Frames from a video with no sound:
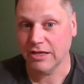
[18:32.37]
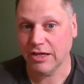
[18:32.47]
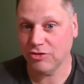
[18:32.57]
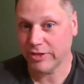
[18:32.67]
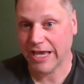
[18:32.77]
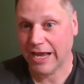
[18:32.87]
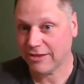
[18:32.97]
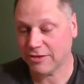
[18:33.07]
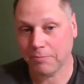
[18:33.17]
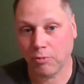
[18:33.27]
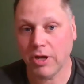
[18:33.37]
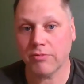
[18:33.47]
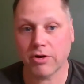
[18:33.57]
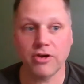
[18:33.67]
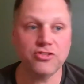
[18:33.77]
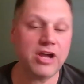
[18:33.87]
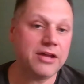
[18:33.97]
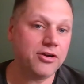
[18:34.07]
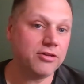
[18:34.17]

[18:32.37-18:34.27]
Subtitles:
is we got to the point where our standard